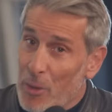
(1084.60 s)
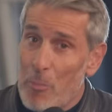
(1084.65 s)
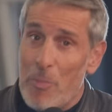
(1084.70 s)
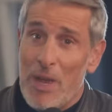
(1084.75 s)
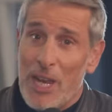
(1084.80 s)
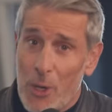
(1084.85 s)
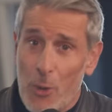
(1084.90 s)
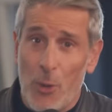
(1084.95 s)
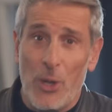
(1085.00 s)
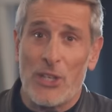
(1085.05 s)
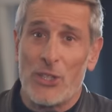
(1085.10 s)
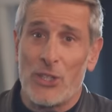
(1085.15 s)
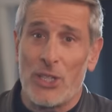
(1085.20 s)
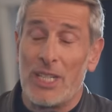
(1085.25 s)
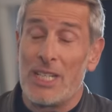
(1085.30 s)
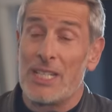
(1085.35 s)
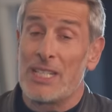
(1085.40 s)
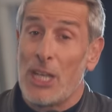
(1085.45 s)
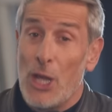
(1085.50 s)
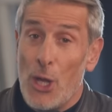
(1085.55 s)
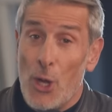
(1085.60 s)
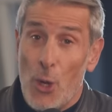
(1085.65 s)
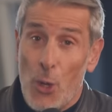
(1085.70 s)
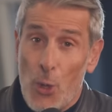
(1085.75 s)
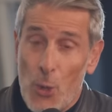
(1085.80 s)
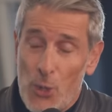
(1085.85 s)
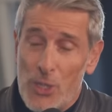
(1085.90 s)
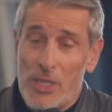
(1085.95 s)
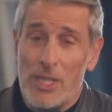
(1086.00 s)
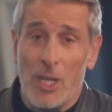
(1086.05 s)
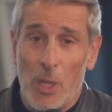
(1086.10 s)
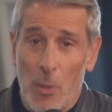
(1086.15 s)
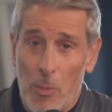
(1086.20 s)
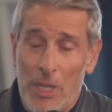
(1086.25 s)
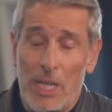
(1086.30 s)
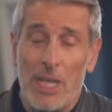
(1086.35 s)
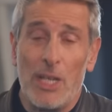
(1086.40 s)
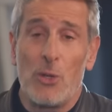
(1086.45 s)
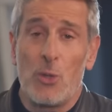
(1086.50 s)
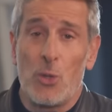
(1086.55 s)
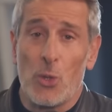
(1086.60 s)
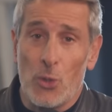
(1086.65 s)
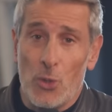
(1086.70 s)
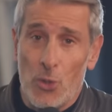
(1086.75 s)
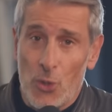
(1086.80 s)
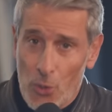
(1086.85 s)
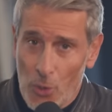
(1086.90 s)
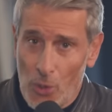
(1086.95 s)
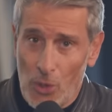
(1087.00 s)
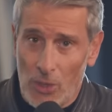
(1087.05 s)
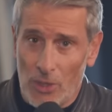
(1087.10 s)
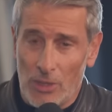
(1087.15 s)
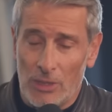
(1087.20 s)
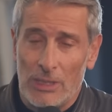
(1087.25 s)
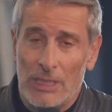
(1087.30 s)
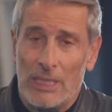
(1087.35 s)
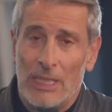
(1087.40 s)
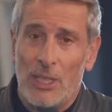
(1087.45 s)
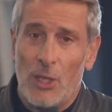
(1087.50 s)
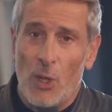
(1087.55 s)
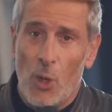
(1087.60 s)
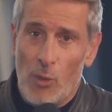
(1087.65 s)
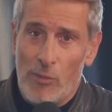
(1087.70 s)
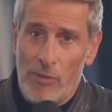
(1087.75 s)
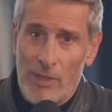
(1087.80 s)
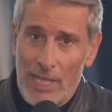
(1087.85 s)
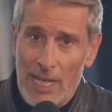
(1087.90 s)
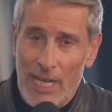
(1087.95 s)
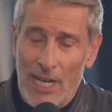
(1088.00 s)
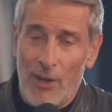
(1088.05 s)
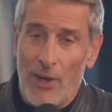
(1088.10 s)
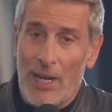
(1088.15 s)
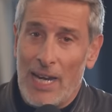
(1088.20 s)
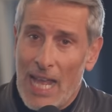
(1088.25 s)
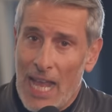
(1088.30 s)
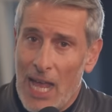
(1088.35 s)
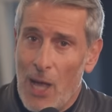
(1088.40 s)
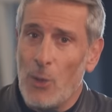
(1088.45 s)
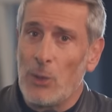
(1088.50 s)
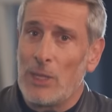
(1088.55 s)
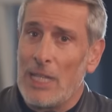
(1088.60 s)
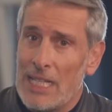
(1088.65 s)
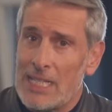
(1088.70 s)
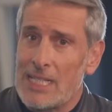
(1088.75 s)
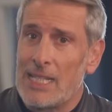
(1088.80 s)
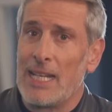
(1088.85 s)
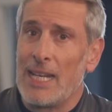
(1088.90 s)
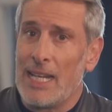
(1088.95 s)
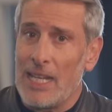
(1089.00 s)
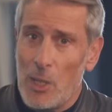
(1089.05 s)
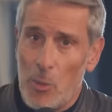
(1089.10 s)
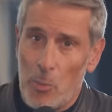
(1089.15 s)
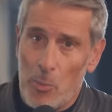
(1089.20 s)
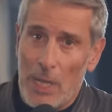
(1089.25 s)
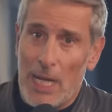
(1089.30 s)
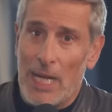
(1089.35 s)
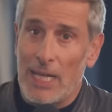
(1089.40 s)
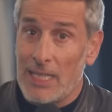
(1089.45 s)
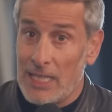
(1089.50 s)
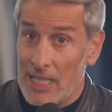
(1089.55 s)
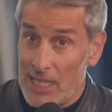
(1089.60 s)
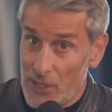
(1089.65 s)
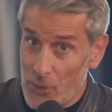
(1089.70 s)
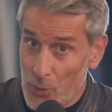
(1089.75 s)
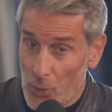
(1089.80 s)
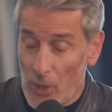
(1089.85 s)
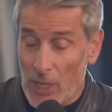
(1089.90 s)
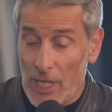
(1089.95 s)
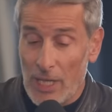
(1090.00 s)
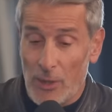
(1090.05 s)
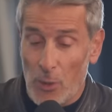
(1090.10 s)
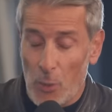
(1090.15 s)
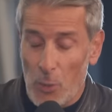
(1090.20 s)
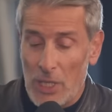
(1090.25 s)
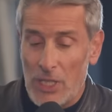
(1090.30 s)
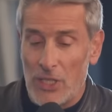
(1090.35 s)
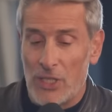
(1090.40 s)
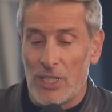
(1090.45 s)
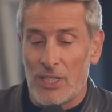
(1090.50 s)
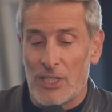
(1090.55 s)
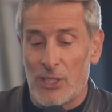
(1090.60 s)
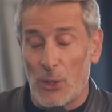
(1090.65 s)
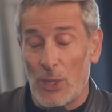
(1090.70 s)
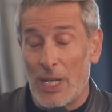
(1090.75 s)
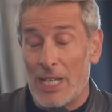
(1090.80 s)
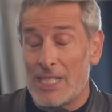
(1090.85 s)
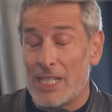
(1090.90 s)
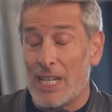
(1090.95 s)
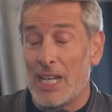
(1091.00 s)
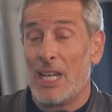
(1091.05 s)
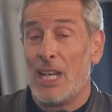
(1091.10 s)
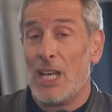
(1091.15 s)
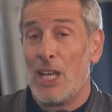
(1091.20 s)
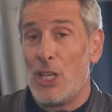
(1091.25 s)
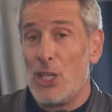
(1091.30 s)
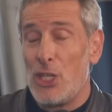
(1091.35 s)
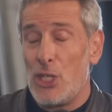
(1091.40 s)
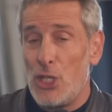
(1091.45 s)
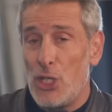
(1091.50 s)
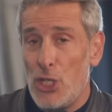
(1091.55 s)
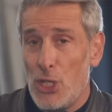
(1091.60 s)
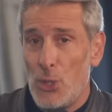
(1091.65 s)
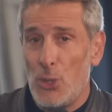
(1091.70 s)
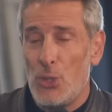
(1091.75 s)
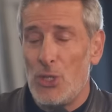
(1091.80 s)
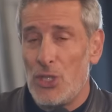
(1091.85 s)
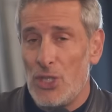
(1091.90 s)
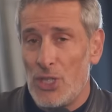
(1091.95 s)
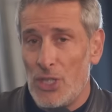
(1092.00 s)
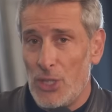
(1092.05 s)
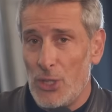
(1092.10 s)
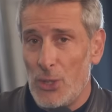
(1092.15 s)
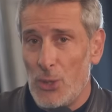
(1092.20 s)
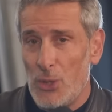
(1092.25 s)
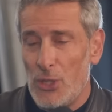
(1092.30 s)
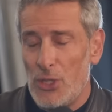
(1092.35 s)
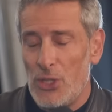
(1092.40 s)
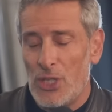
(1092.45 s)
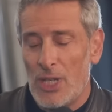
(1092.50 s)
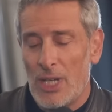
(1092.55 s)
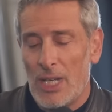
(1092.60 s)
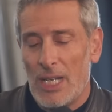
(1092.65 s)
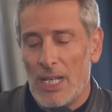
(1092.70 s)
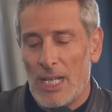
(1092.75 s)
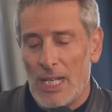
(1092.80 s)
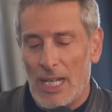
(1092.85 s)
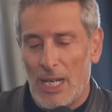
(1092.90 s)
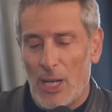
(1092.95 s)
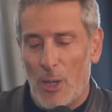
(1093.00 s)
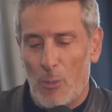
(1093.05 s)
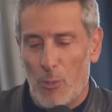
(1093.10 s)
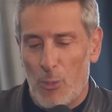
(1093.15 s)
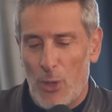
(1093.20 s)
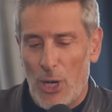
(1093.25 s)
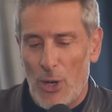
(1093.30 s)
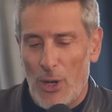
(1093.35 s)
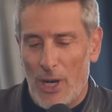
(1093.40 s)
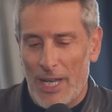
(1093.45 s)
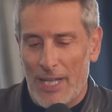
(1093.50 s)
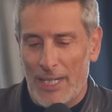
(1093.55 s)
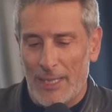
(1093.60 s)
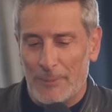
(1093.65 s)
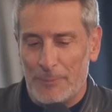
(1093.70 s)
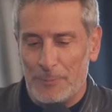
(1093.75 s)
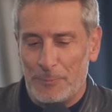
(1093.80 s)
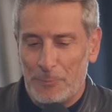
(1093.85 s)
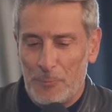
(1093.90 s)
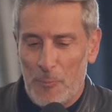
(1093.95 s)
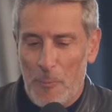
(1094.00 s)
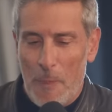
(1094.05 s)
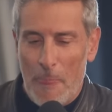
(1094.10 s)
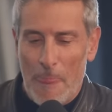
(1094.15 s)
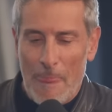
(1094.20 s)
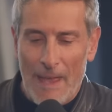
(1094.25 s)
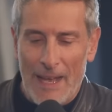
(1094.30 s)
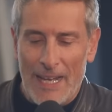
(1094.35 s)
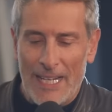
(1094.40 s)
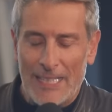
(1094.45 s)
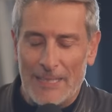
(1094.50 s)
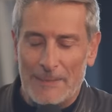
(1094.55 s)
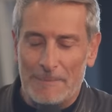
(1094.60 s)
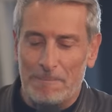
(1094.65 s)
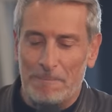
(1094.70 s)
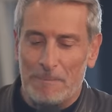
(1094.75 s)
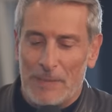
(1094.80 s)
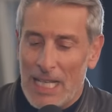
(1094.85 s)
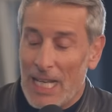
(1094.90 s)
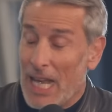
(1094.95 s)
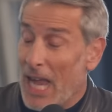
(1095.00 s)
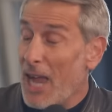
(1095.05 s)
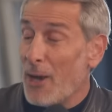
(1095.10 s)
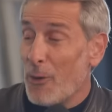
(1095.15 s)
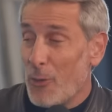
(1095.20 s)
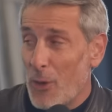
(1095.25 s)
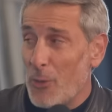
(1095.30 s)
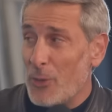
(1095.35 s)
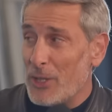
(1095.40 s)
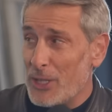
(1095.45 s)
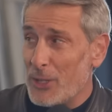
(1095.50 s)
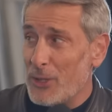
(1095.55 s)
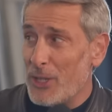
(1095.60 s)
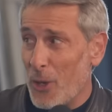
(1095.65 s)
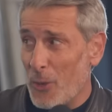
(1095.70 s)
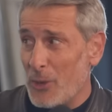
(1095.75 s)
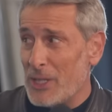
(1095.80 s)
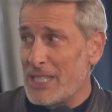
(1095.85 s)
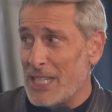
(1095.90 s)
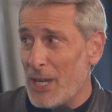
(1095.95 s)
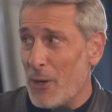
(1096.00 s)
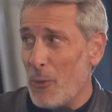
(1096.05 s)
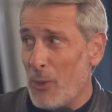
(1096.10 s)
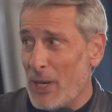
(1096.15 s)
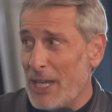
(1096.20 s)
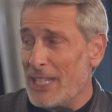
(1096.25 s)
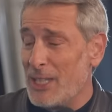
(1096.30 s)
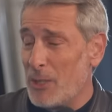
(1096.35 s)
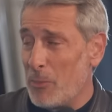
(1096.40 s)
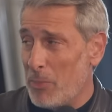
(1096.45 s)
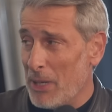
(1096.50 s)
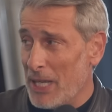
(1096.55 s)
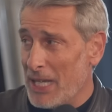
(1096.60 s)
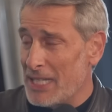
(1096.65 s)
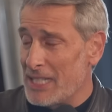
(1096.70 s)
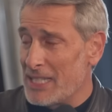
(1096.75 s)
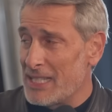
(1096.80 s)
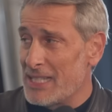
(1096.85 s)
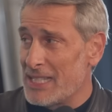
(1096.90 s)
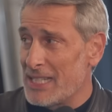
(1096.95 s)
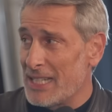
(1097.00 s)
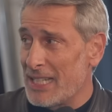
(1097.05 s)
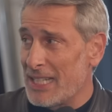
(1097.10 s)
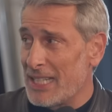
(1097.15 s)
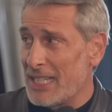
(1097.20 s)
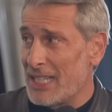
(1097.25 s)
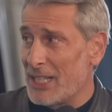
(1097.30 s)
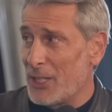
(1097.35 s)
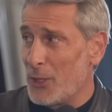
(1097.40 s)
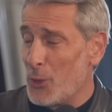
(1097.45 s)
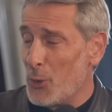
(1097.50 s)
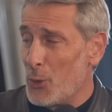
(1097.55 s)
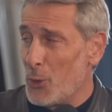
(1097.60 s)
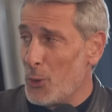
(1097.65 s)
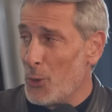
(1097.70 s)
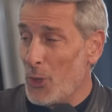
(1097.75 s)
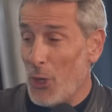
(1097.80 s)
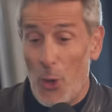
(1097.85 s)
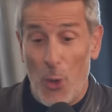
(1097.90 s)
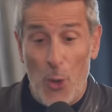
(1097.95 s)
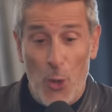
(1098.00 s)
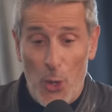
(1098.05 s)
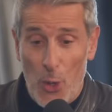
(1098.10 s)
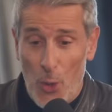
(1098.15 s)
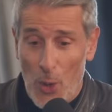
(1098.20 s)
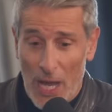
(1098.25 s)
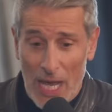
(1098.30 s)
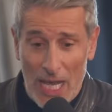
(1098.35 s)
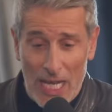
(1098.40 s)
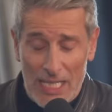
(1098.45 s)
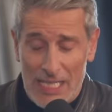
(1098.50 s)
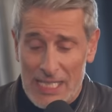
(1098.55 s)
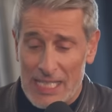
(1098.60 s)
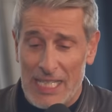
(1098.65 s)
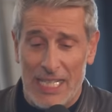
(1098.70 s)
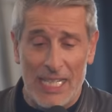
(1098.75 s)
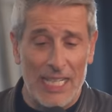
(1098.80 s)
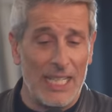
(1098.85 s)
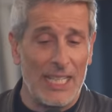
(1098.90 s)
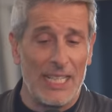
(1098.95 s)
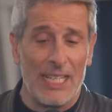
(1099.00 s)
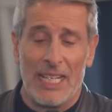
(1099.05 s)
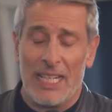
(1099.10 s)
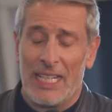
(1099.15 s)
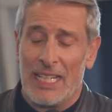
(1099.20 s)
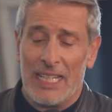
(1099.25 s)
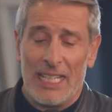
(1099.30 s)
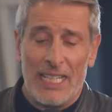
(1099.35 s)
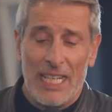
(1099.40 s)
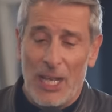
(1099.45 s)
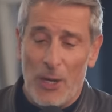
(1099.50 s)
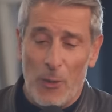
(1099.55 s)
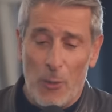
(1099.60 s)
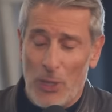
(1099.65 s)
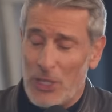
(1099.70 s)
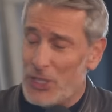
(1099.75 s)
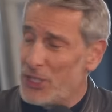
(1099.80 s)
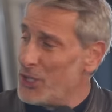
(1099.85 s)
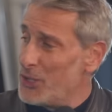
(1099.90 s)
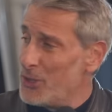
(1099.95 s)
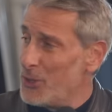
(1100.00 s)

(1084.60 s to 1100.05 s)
the big question is, who's going to be in control over there, and how that's going to impact Israel and the region. So that's a huge, huge prayer item. I agree with you, though. It really depends who you ask and what you